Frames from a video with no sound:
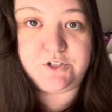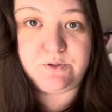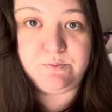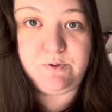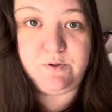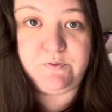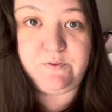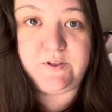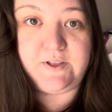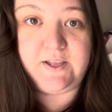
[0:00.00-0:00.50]
the
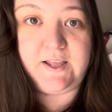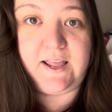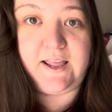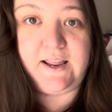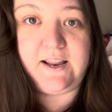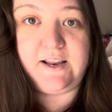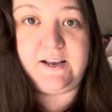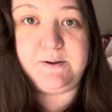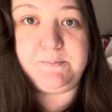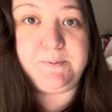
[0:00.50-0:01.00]
movie
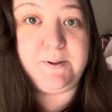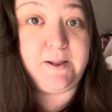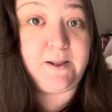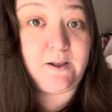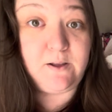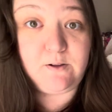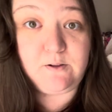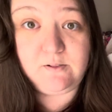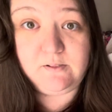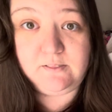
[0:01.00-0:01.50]
and
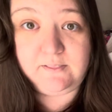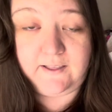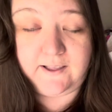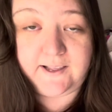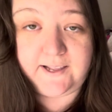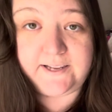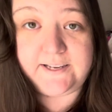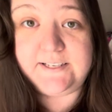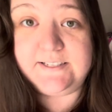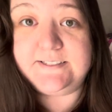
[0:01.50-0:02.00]
pick
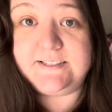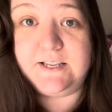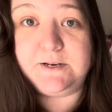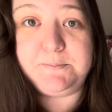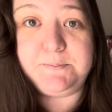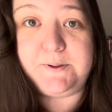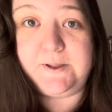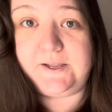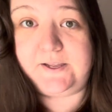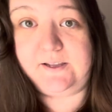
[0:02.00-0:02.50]
lines
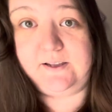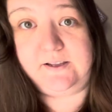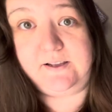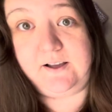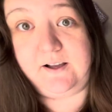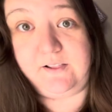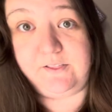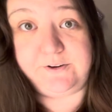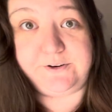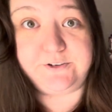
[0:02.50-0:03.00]
and pick
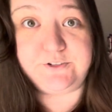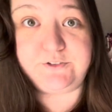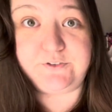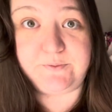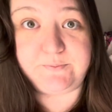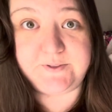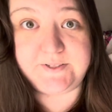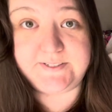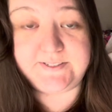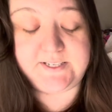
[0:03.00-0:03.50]
colors
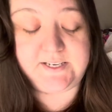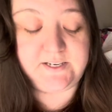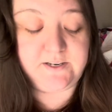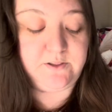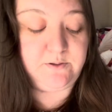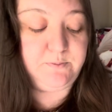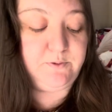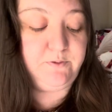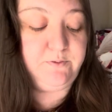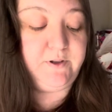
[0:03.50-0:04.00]
from the scene in
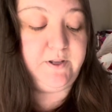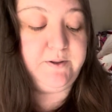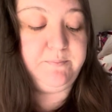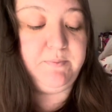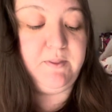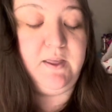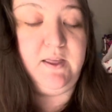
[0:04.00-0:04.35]
the movie.